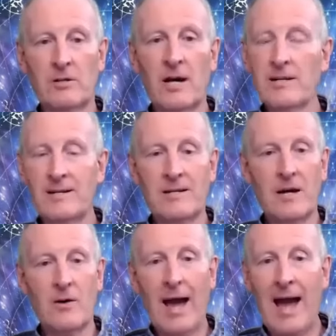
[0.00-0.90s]
I didn't
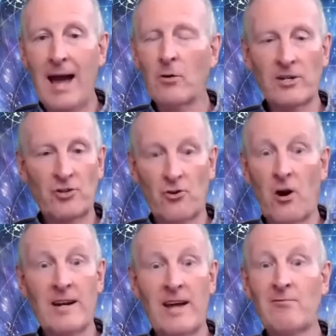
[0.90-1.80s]
know how. I
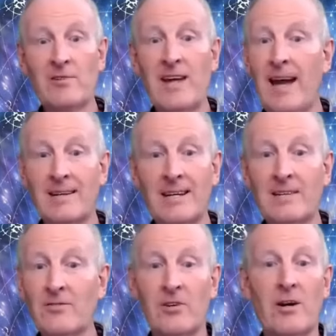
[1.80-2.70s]
tried every
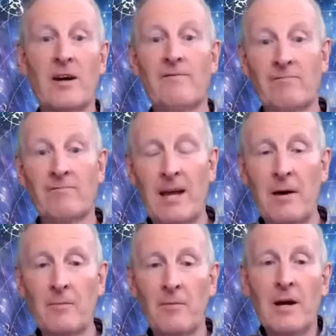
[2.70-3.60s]
technique that I came
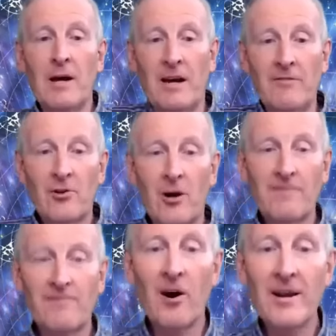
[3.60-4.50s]
up and tried
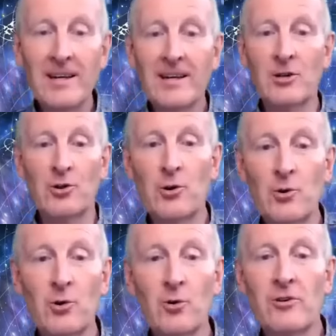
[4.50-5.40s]
finding and
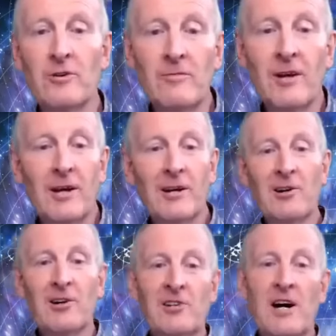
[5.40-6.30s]
Googled and
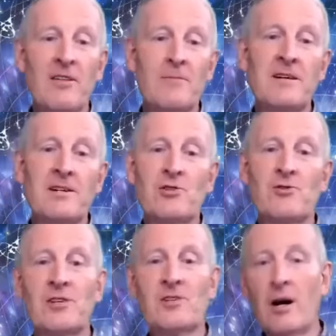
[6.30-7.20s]
looked at other
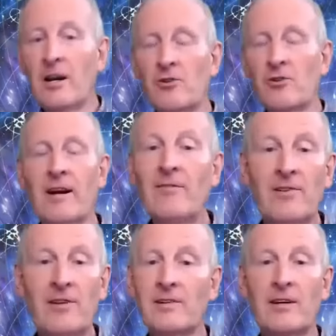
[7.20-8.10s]
ministries. I tried
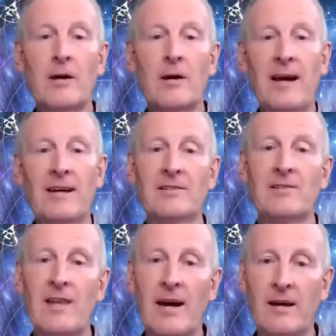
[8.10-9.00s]
everything to go back
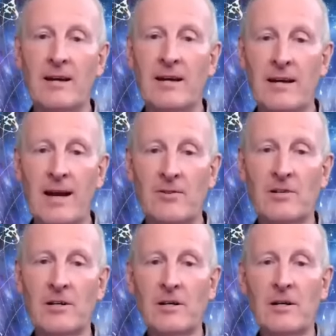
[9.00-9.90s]
into that
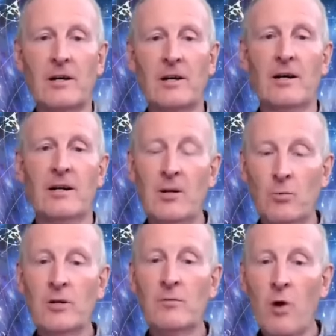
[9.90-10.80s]
encounter. It
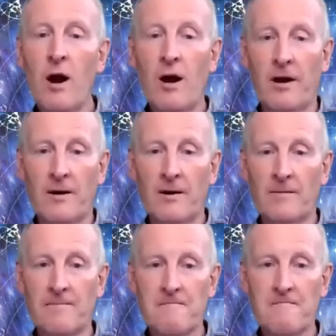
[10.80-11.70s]
wouldn't work
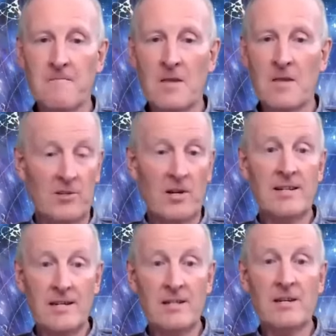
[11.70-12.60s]
because I
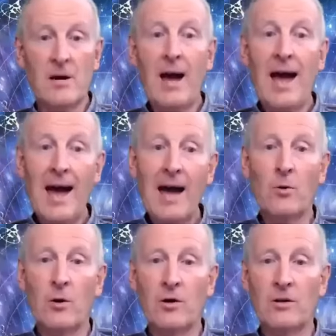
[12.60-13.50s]
didn't know how.